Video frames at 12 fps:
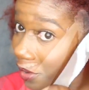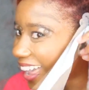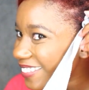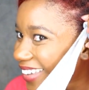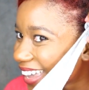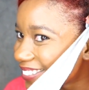
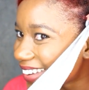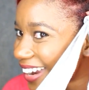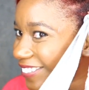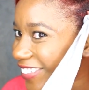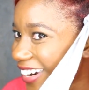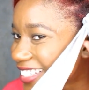I made
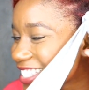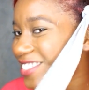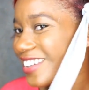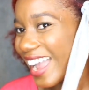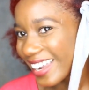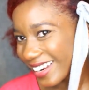my first
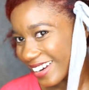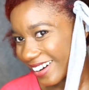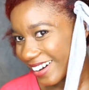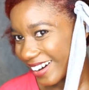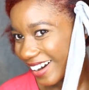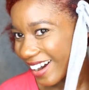rag
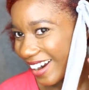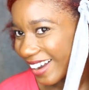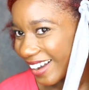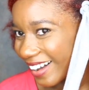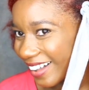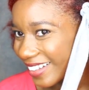
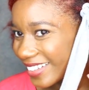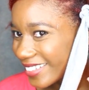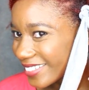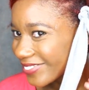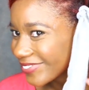curl!